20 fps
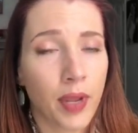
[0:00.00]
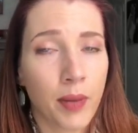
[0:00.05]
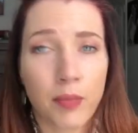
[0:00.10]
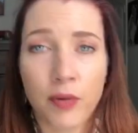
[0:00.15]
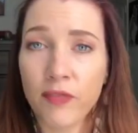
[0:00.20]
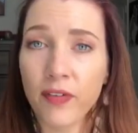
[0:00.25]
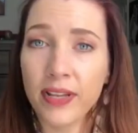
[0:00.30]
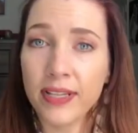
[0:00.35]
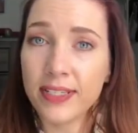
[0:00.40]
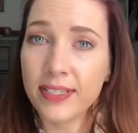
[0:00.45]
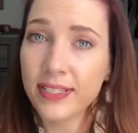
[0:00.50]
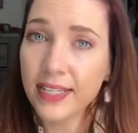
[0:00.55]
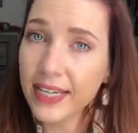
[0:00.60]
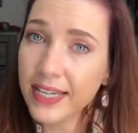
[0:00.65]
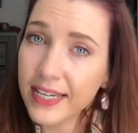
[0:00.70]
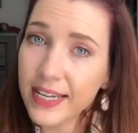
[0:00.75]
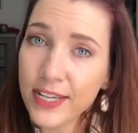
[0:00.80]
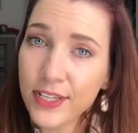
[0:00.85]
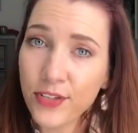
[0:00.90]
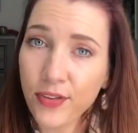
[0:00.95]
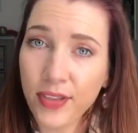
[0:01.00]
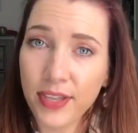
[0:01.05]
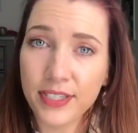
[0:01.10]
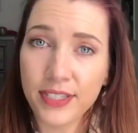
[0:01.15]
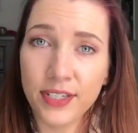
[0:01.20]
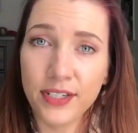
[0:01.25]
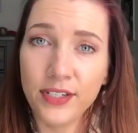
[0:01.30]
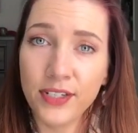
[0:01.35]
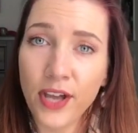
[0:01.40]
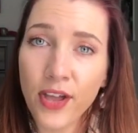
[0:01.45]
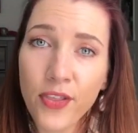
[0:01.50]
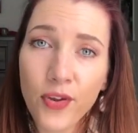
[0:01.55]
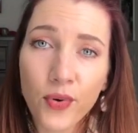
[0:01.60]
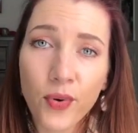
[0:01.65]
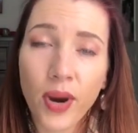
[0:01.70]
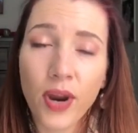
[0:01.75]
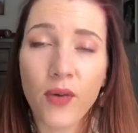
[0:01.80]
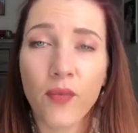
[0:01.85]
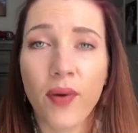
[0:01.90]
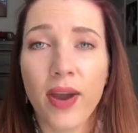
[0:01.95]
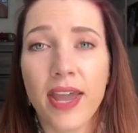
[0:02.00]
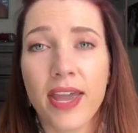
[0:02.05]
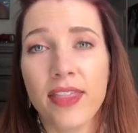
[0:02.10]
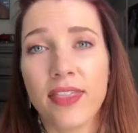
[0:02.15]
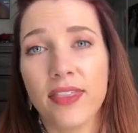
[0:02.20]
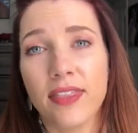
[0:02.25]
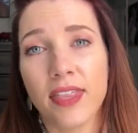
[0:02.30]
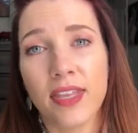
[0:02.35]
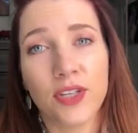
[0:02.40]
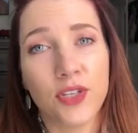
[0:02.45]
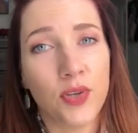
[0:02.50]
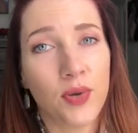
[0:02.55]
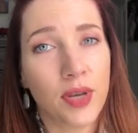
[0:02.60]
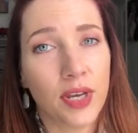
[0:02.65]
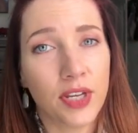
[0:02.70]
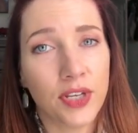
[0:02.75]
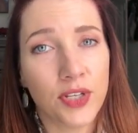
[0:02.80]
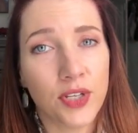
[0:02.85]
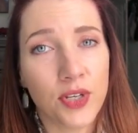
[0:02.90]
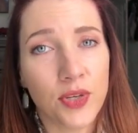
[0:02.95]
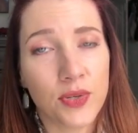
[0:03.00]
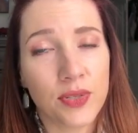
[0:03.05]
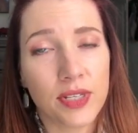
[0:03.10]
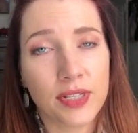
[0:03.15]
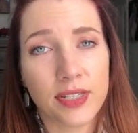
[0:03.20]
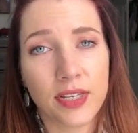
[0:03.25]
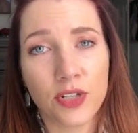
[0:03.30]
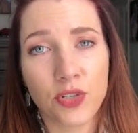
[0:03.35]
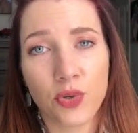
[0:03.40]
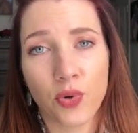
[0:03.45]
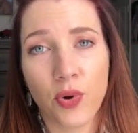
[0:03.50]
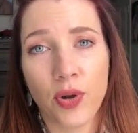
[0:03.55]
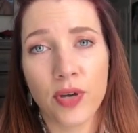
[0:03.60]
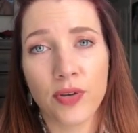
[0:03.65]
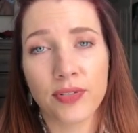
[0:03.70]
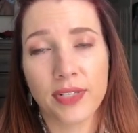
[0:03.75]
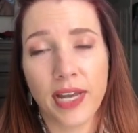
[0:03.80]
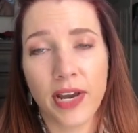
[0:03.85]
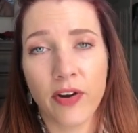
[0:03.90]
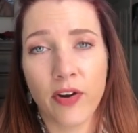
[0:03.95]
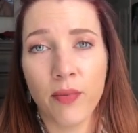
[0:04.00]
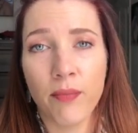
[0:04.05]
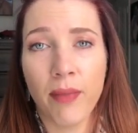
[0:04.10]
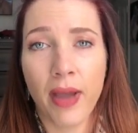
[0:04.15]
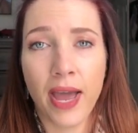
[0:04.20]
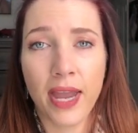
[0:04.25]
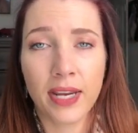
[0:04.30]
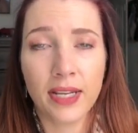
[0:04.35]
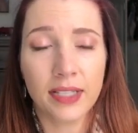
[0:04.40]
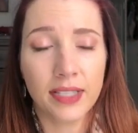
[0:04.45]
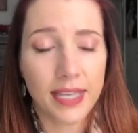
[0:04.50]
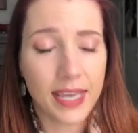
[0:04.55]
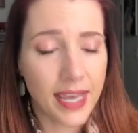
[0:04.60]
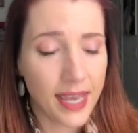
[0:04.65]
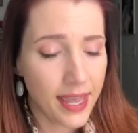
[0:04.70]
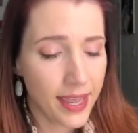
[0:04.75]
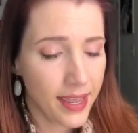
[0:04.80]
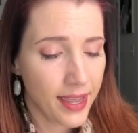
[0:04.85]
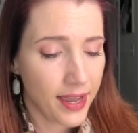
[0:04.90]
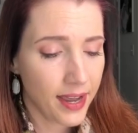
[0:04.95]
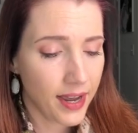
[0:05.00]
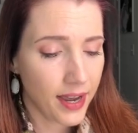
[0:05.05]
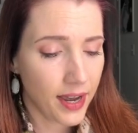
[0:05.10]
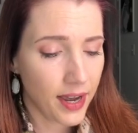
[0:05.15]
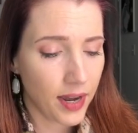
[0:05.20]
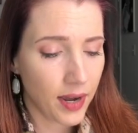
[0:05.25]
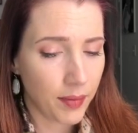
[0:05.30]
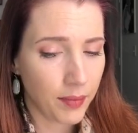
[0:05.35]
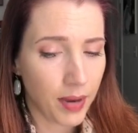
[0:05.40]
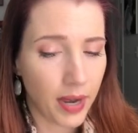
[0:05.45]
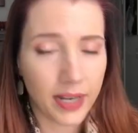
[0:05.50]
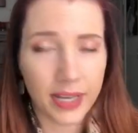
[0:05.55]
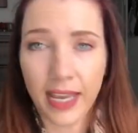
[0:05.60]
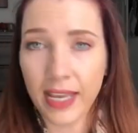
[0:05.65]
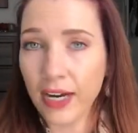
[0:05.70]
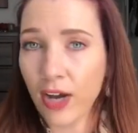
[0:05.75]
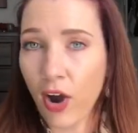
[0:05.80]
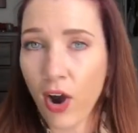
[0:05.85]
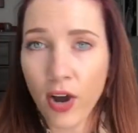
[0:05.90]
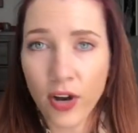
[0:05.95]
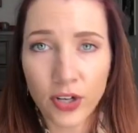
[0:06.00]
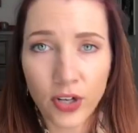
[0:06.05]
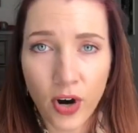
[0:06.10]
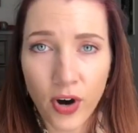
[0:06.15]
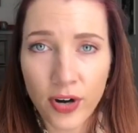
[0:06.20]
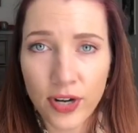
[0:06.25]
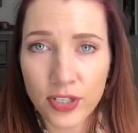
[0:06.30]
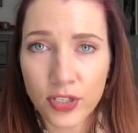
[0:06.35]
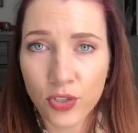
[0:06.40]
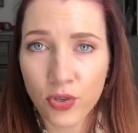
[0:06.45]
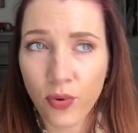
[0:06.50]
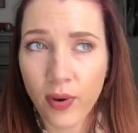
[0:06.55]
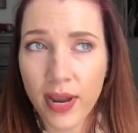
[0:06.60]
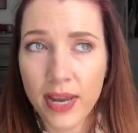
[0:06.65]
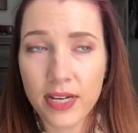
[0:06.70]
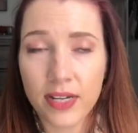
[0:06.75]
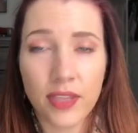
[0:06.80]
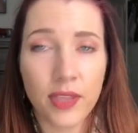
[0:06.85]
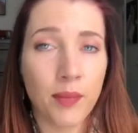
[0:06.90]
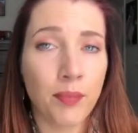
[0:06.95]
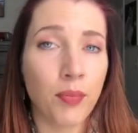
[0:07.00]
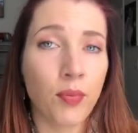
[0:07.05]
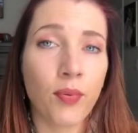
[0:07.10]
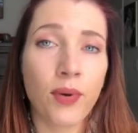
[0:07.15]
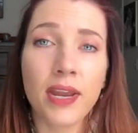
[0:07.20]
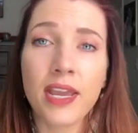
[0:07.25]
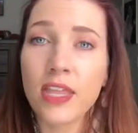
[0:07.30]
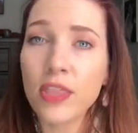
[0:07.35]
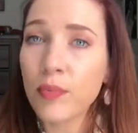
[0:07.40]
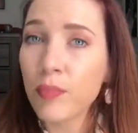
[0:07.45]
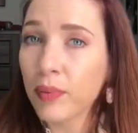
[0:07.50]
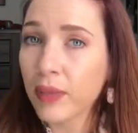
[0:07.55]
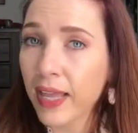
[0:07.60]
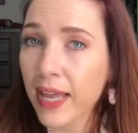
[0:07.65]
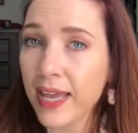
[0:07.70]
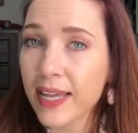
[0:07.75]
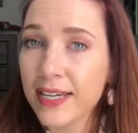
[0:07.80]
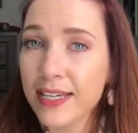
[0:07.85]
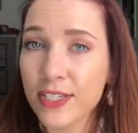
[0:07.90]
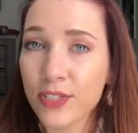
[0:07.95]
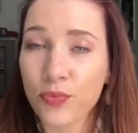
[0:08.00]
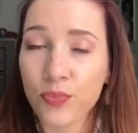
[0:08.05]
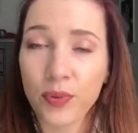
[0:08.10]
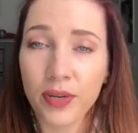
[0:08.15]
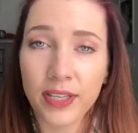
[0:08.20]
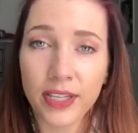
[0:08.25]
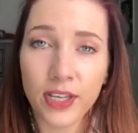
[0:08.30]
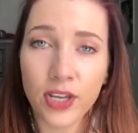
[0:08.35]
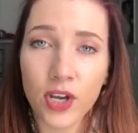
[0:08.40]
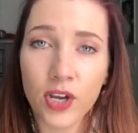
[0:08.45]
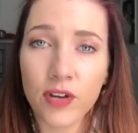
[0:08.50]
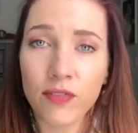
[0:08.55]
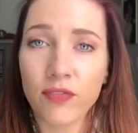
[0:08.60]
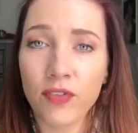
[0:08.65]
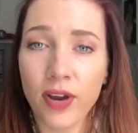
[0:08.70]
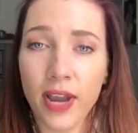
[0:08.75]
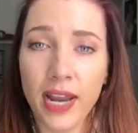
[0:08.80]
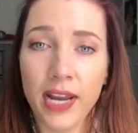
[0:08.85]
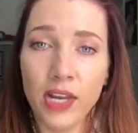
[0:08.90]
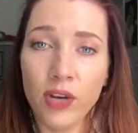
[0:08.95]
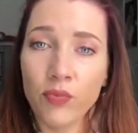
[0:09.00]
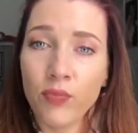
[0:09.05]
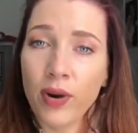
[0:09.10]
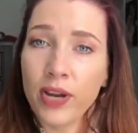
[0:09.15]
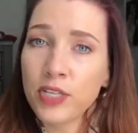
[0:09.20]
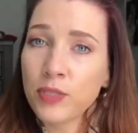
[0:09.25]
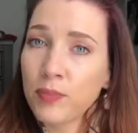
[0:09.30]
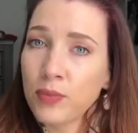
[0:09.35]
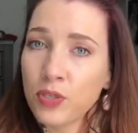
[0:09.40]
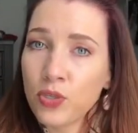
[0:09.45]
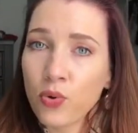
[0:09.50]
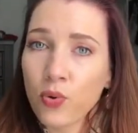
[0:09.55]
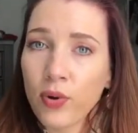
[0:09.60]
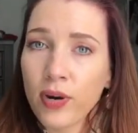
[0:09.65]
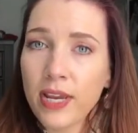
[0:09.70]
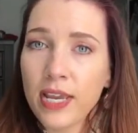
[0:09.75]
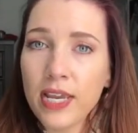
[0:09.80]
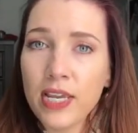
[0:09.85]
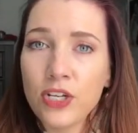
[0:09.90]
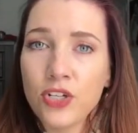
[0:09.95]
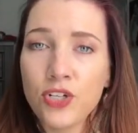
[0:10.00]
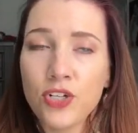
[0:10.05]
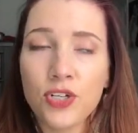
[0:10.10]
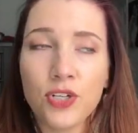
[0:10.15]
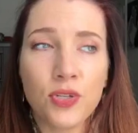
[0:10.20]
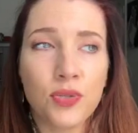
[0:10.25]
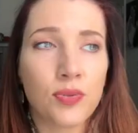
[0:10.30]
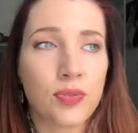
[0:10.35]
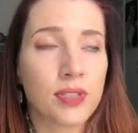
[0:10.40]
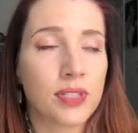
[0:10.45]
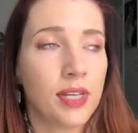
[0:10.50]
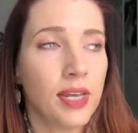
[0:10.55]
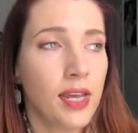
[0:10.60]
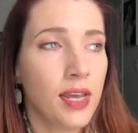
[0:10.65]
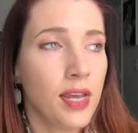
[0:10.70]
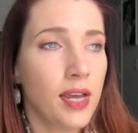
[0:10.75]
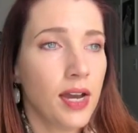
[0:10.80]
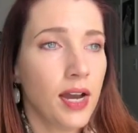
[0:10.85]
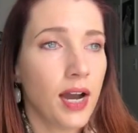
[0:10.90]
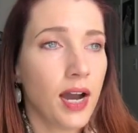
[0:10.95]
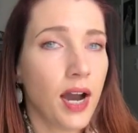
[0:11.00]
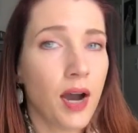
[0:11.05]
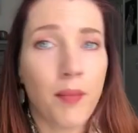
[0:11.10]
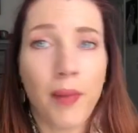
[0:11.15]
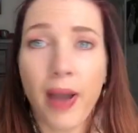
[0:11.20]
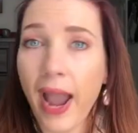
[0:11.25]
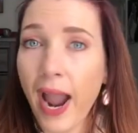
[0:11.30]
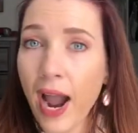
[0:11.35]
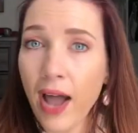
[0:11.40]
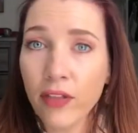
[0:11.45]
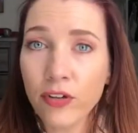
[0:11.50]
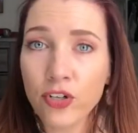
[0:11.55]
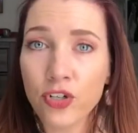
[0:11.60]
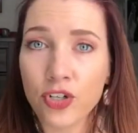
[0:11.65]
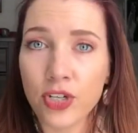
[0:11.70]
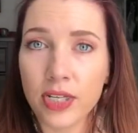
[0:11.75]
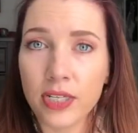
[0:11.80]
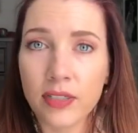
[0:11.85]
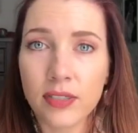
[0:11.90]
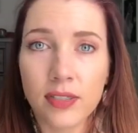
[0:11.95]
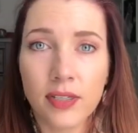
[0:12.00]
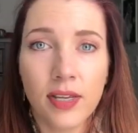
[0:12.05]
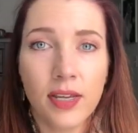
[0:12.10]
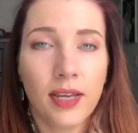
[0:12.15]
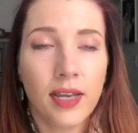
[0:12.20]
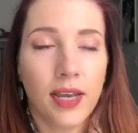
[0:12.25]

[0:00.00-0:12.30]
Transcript: prevent sickness, so that's another great way that you can use essential oils aromatically. Again, On Guard is great. The Breathe blend is really good for any respiratory issues. Allergies,